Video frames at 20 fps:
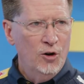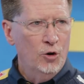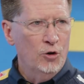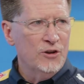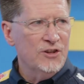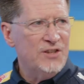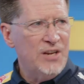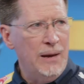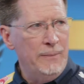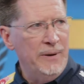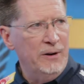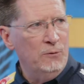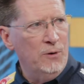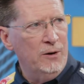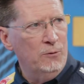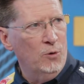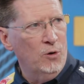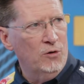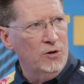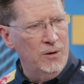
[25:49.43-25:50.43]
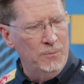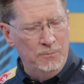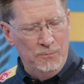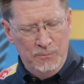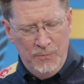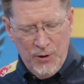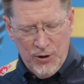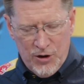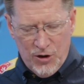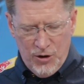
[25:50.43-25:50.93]
Ernest Hemingway wrote a
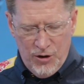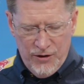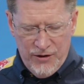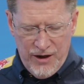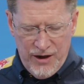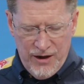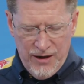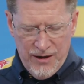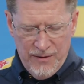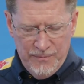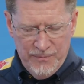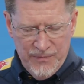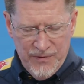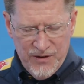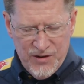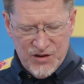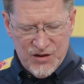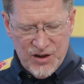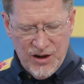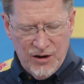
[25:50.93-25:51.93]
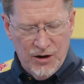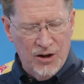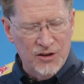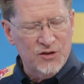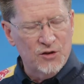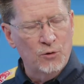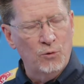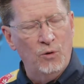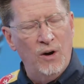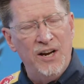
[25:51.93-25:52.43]
book called The Sun
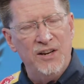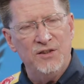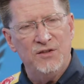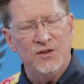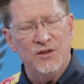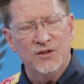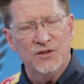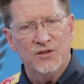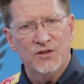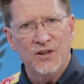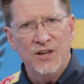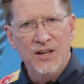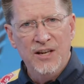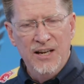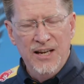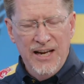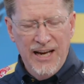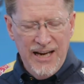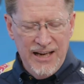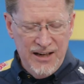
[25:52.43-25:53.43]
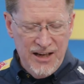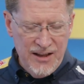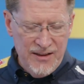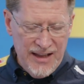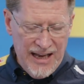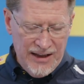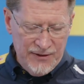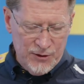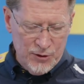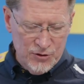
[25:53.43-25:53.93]
Also Rises. And
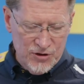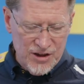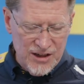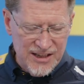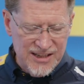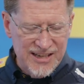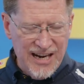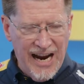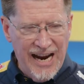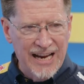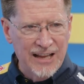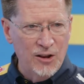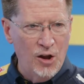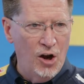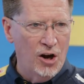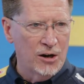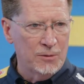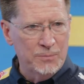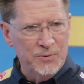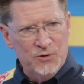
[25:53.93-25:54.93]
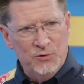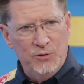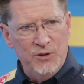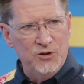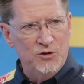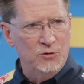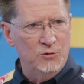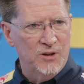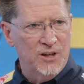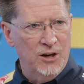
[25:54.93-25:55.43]
in that, there's a dialogue
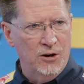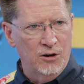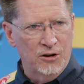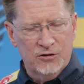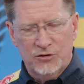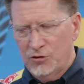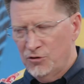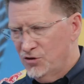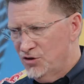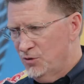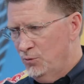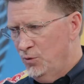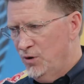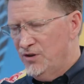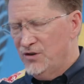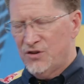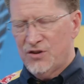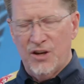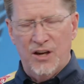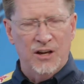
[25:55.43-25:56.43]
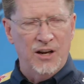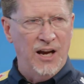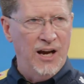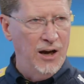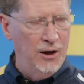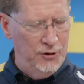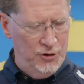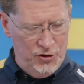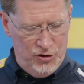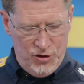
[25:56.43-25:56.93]
between two characters. And one said,
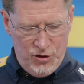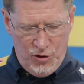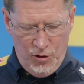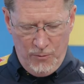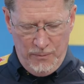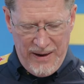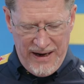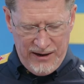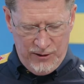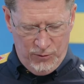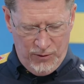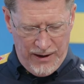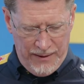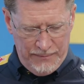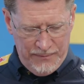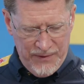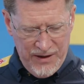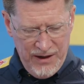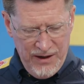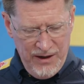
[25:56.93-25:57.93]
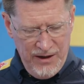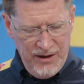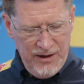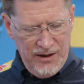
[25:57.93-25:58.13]
how did you go bankrupt?